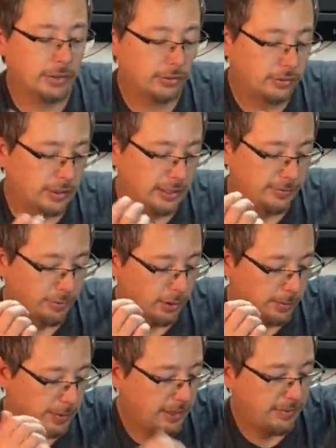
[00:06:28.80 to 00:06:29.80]
is the
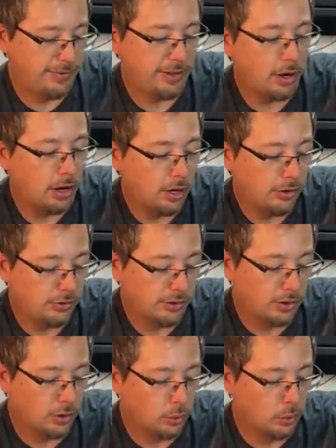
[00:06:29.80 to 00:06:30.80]
FuriBee
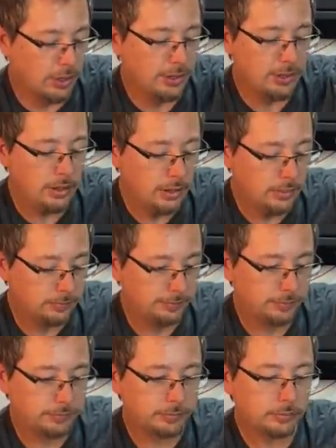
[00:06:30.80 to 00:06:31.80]
VR01.
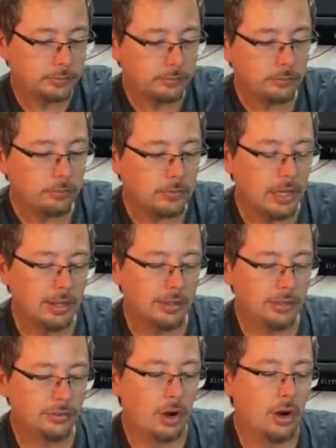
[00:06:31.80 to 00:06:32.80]

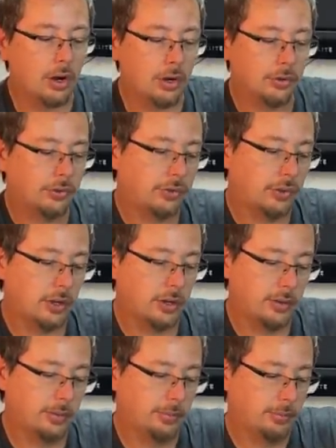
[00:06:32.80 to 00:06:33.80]
These are
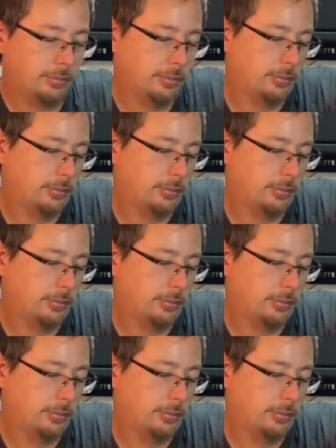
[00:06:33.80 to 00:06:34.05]
some